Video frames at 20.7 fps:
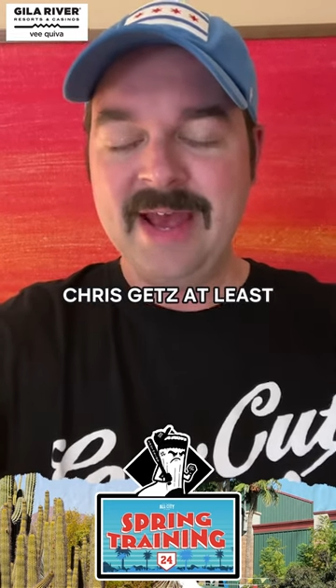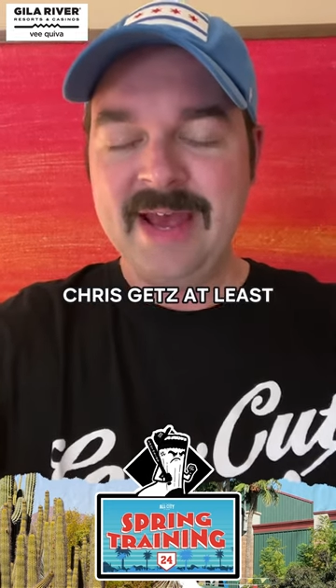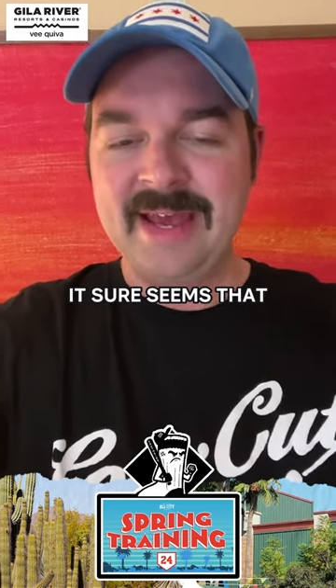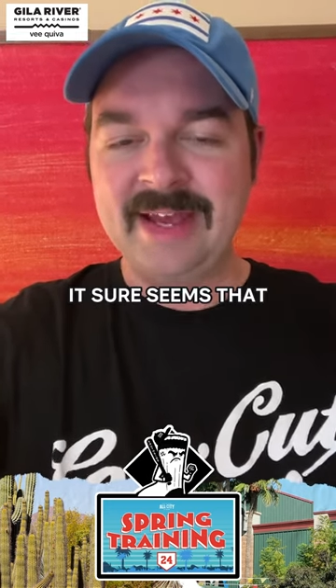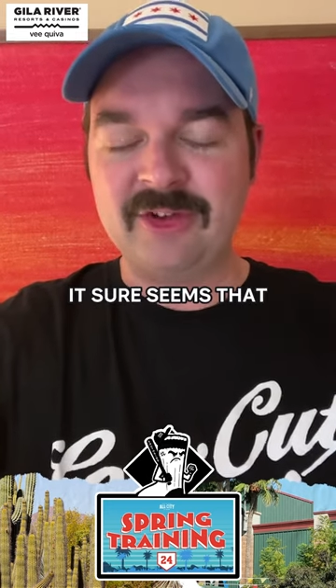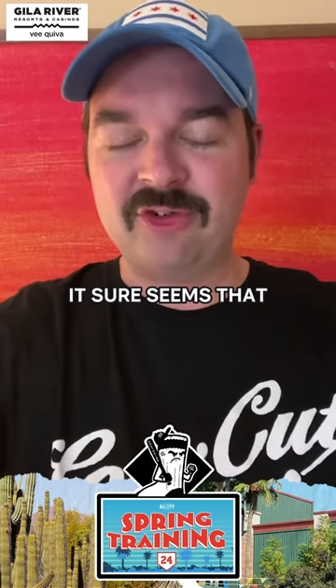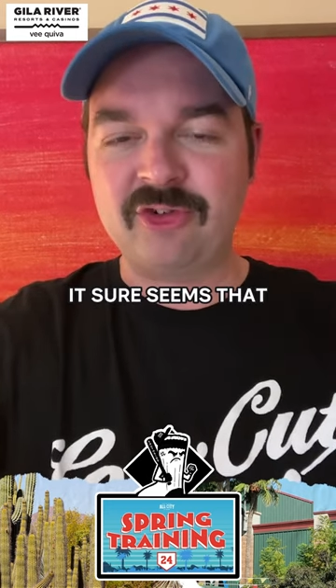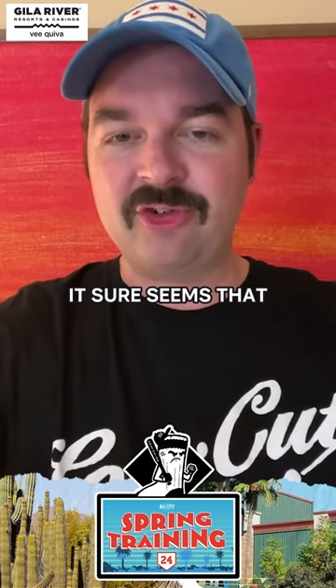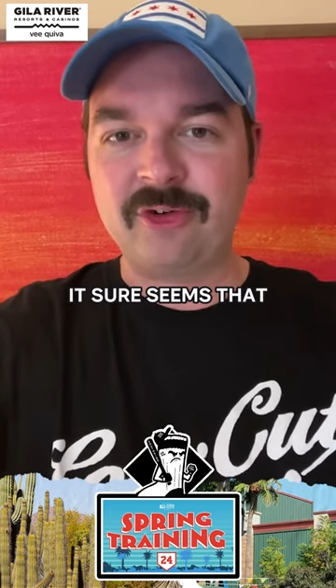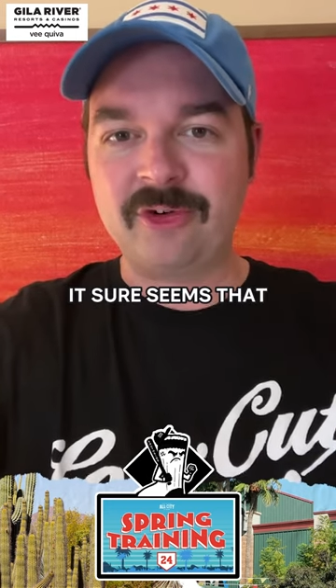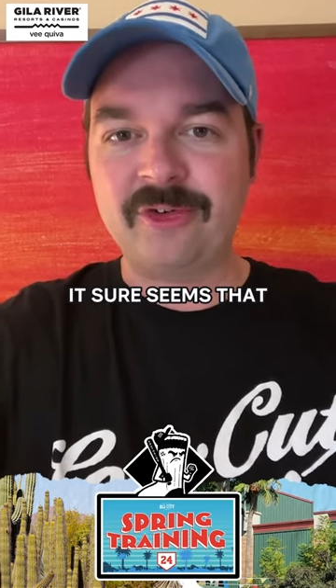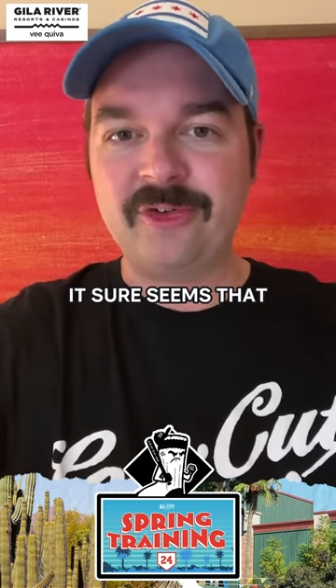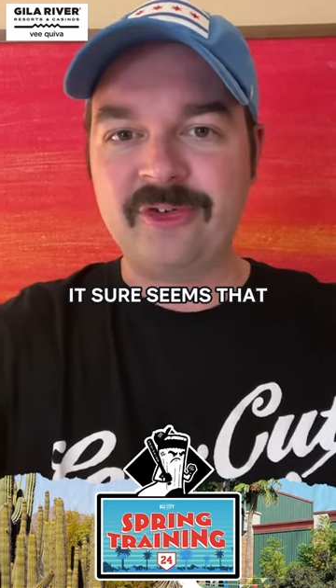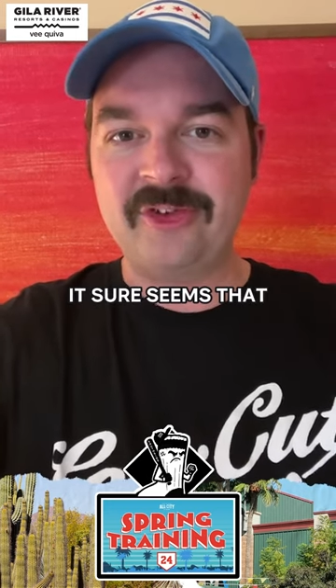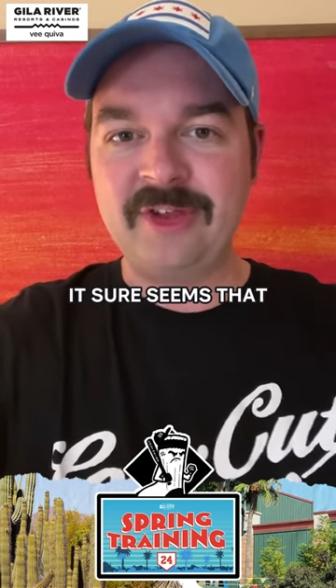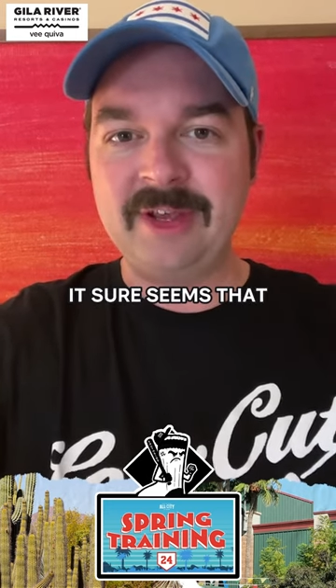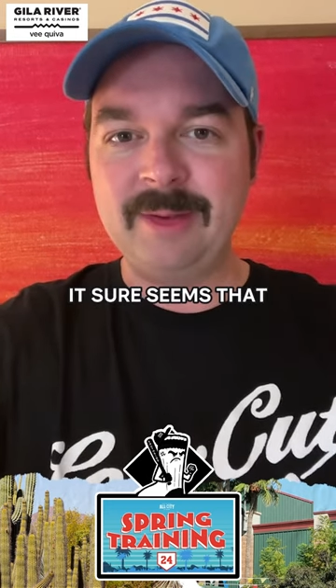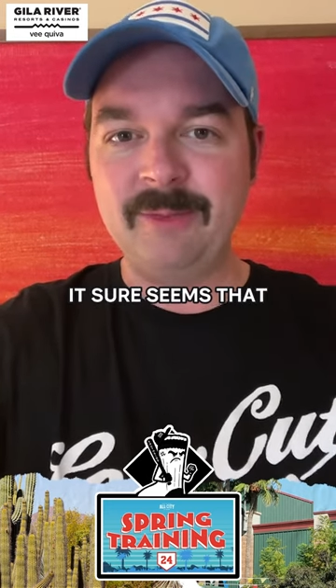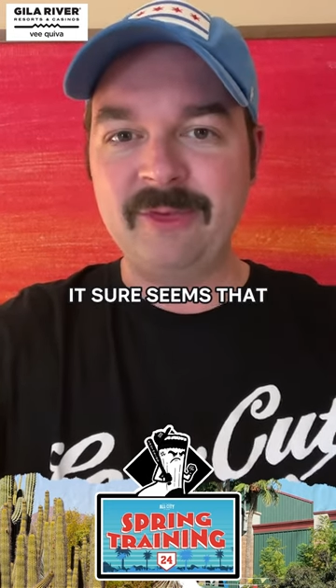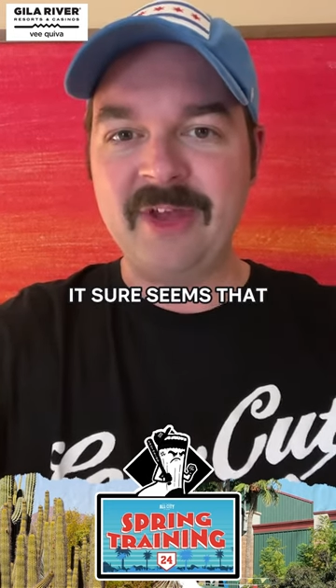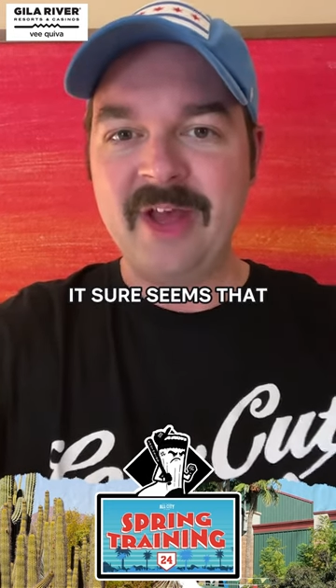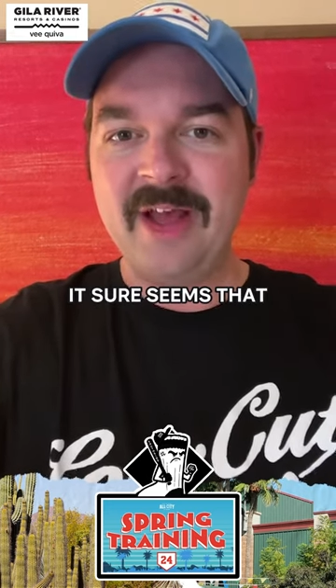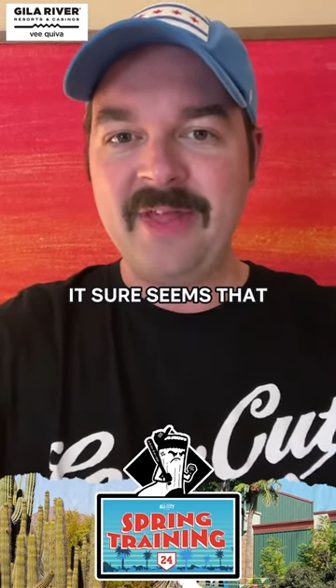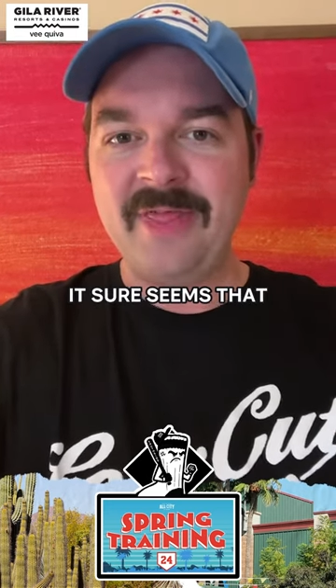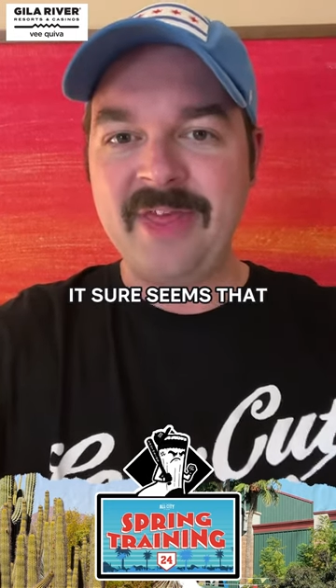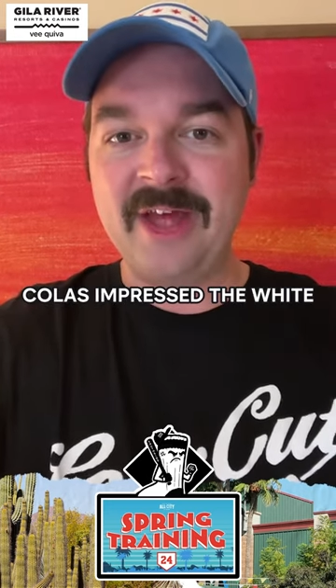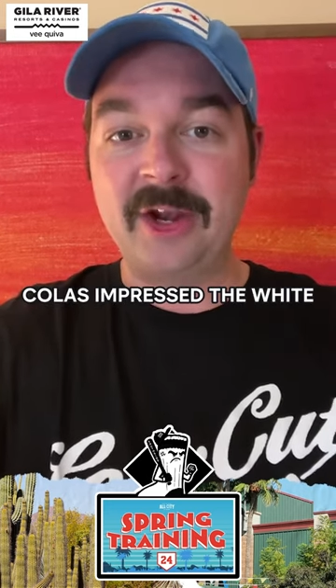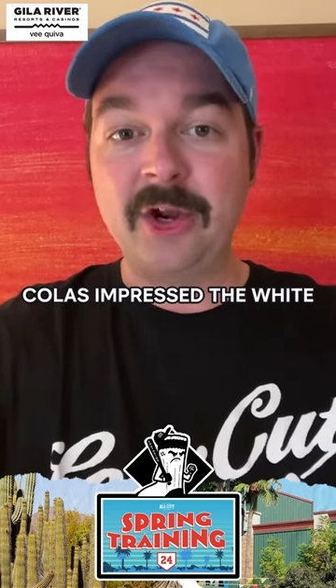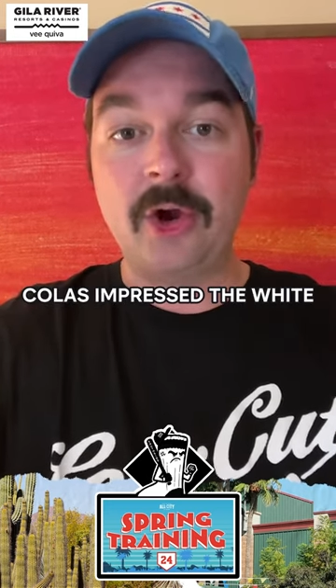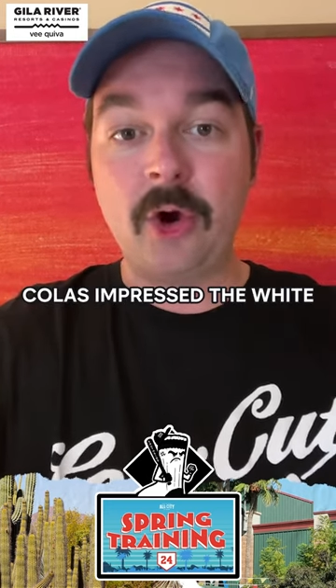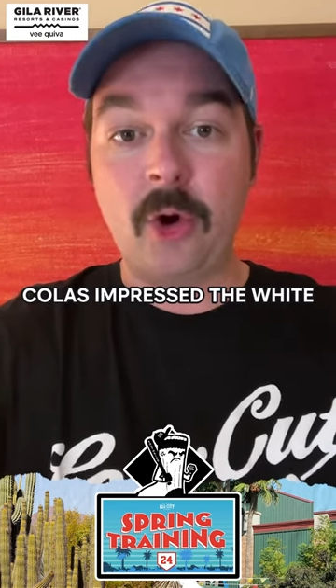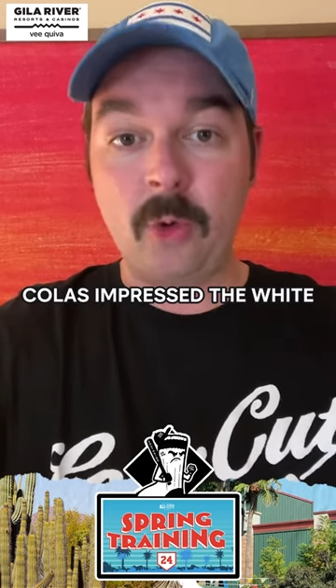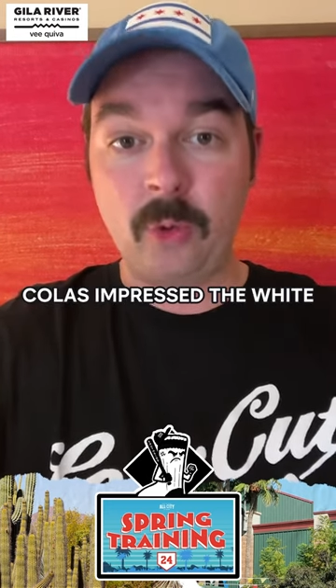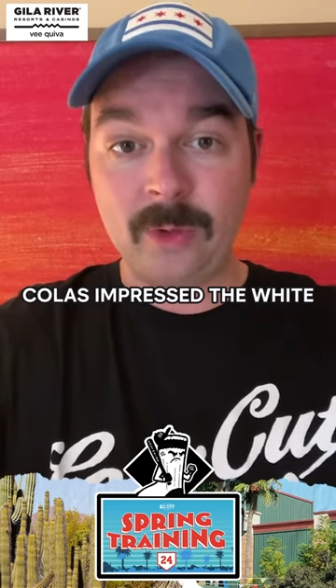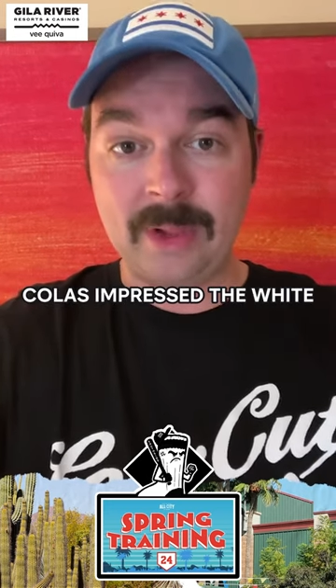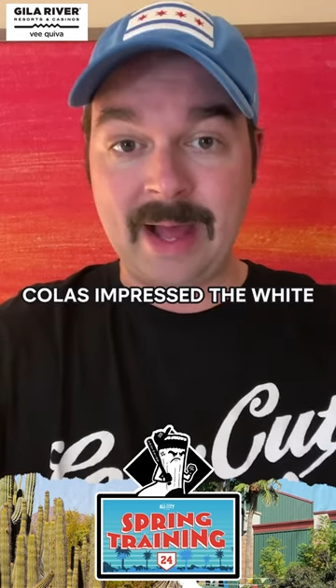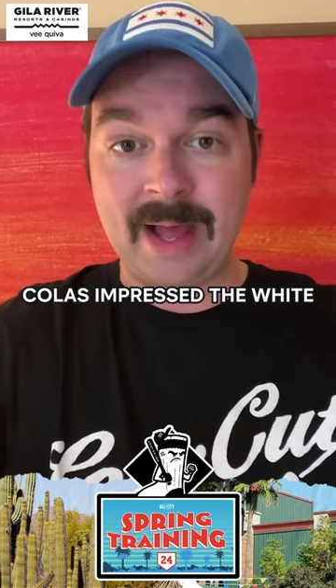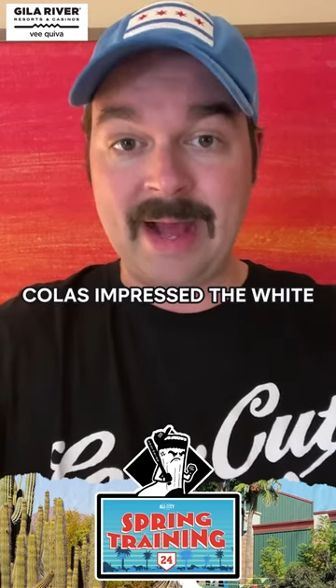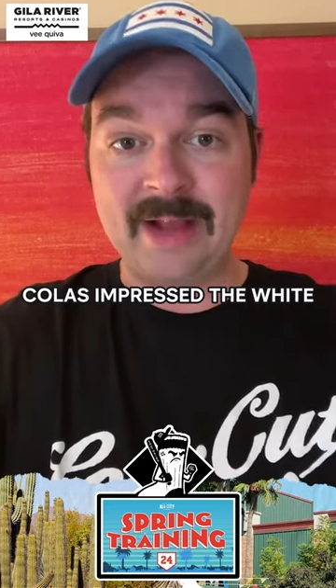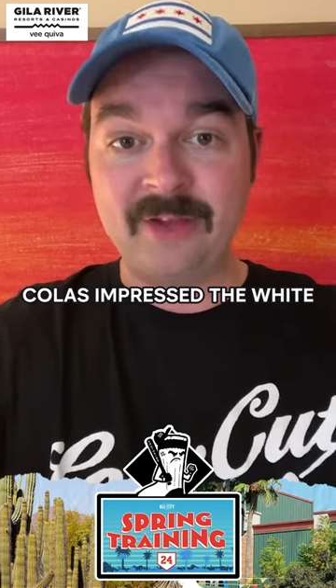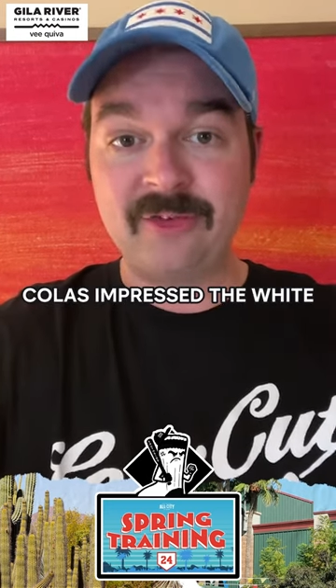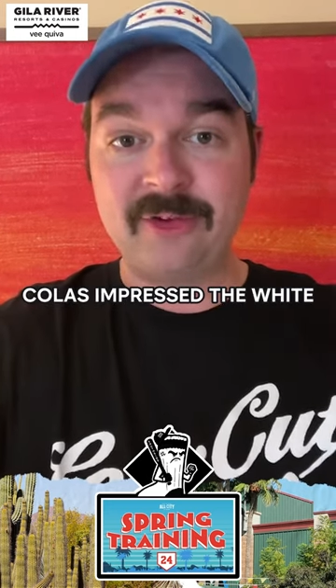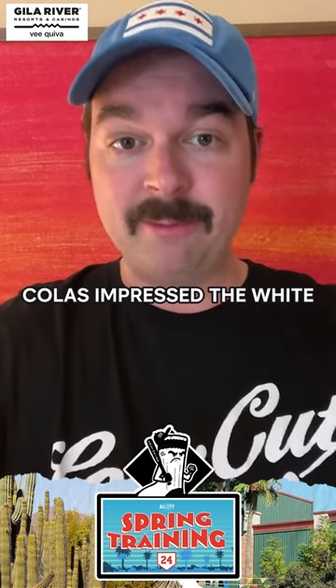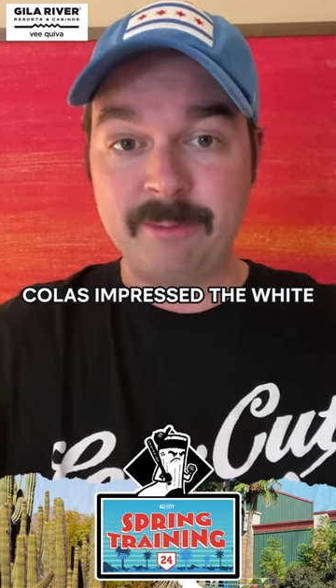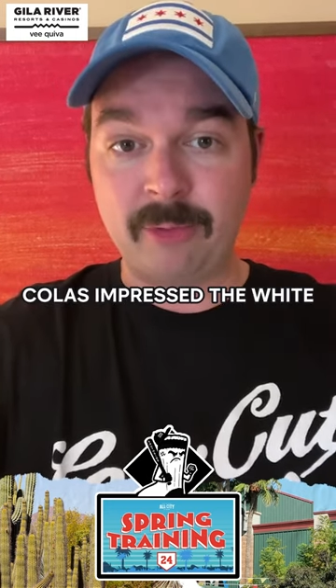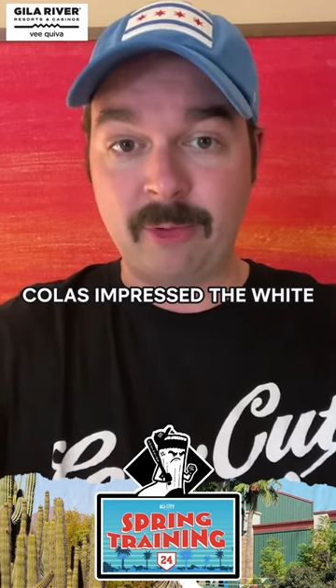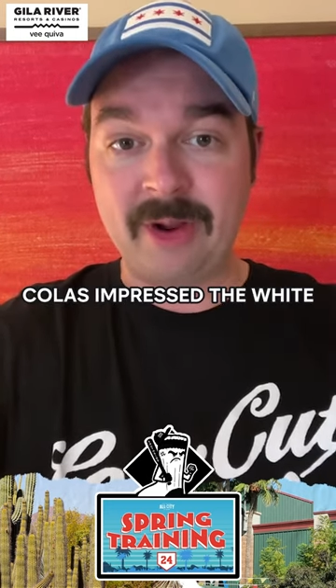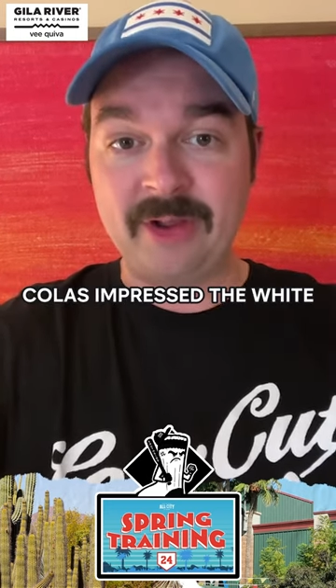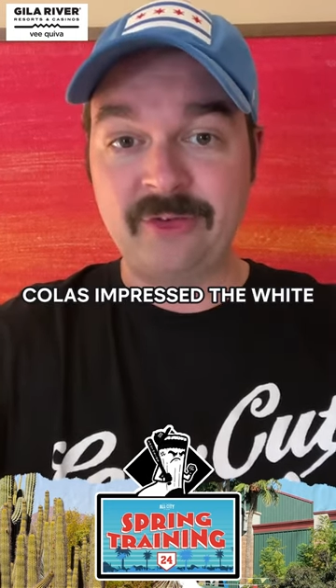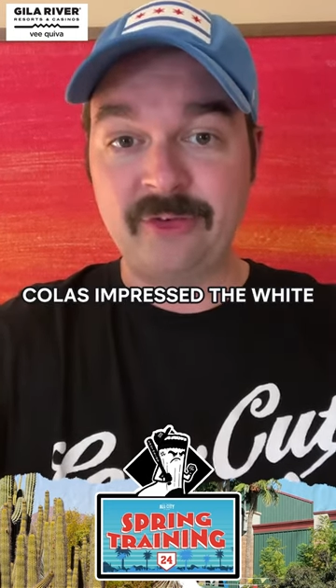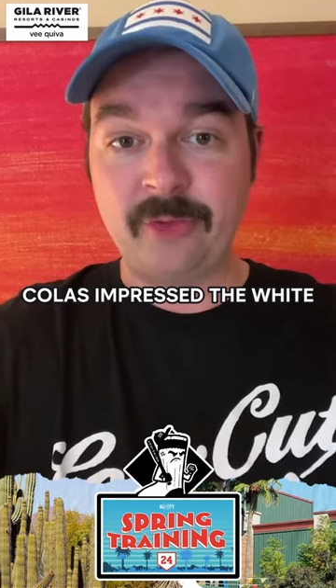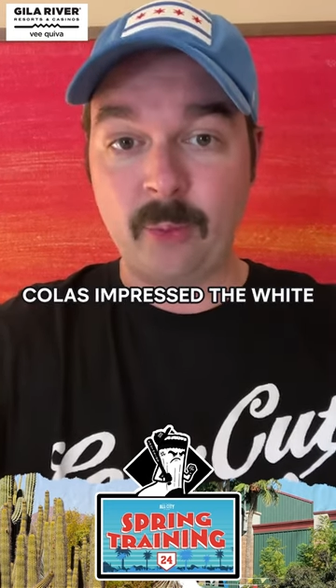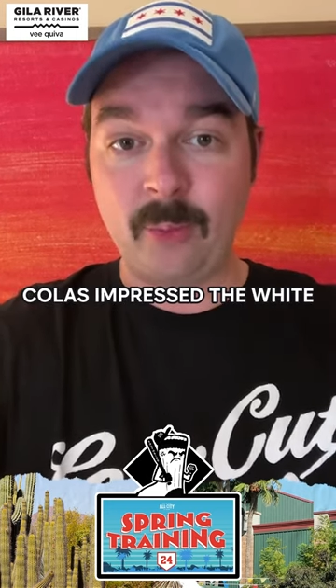it sure seems that Colas impressed